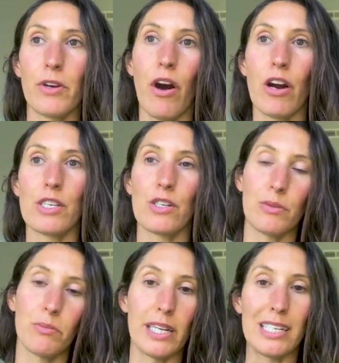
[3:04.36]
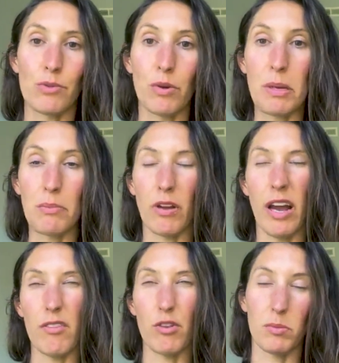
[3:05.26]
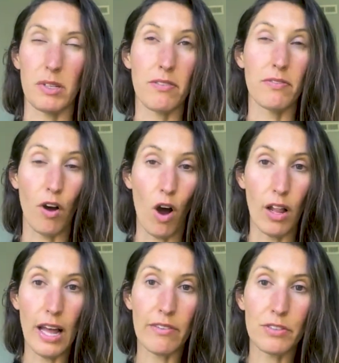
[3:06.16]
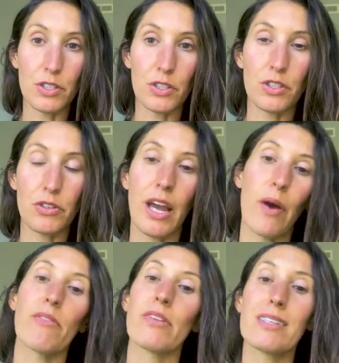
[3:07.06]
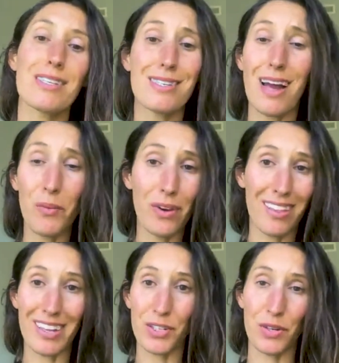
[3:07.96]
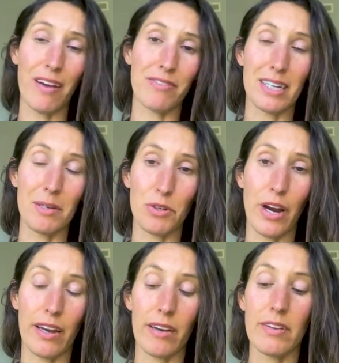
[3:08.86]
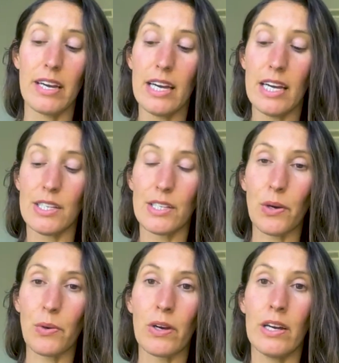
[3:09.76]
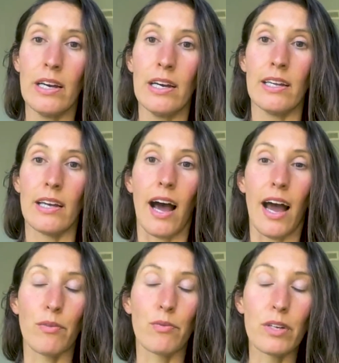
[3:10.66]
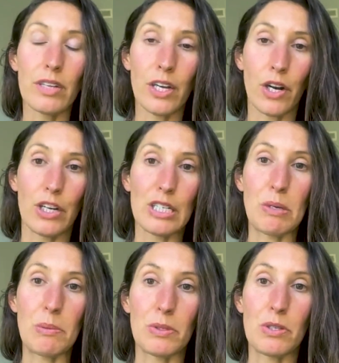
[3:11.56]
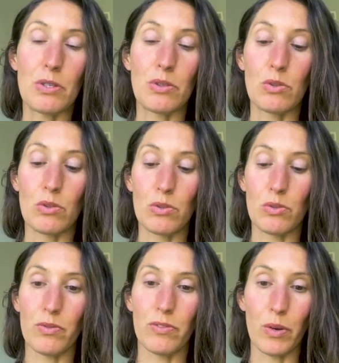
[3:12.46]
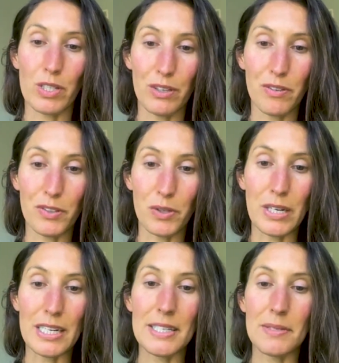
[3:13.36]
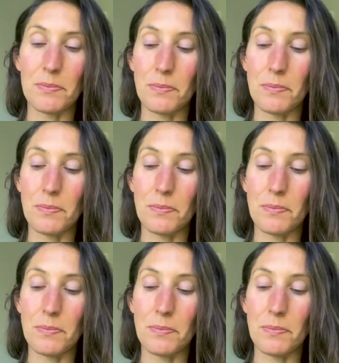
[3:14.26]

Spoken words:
are certain places where people kind of normally fall after surgery. However, that's just not one of the things you have to keep track of. So I really encourage people to focus on the fluids,